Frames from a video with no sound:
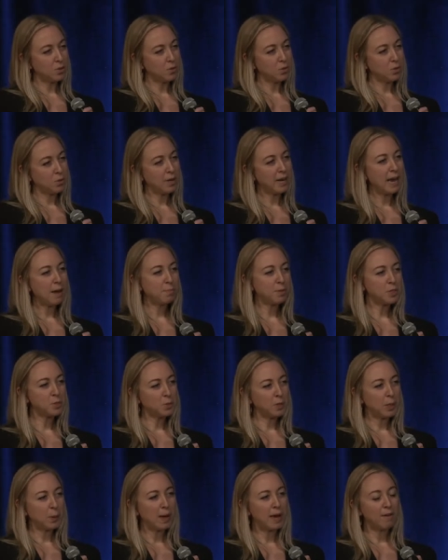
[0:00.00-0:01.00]
What happens
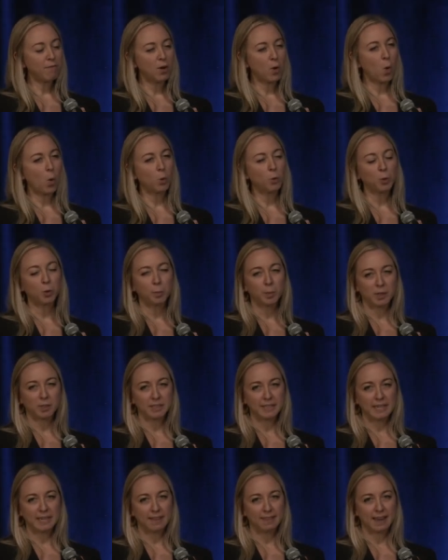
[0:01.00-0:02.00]
when you have an older
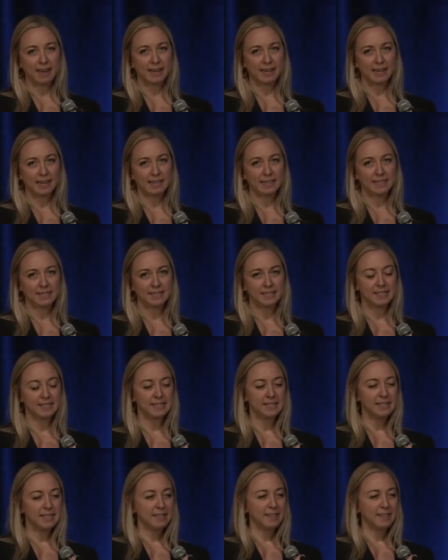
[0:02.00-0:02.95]
building that is,